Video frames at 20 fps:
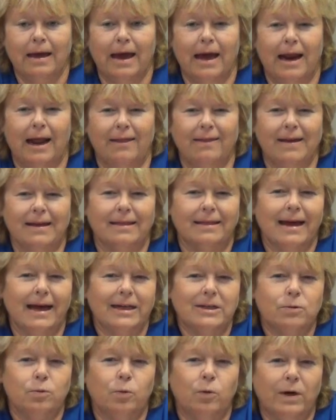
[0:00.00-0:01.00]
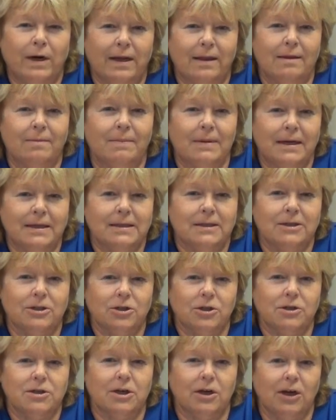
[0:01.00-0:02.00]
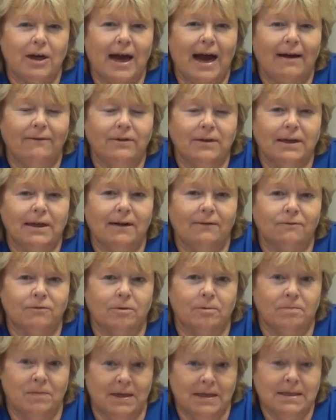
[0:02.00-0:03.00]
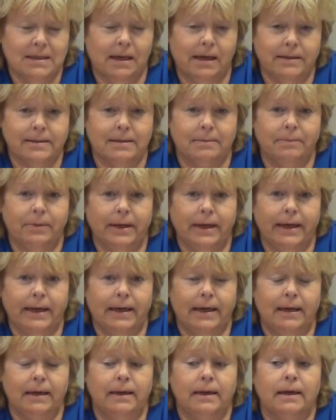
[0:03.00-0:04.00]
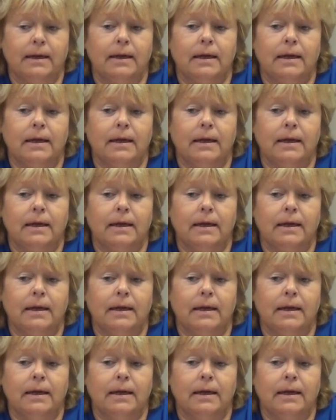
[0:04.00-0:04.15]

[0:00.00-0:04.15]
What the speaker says: And I think that's one of the messages that you have to get from this lesson plan,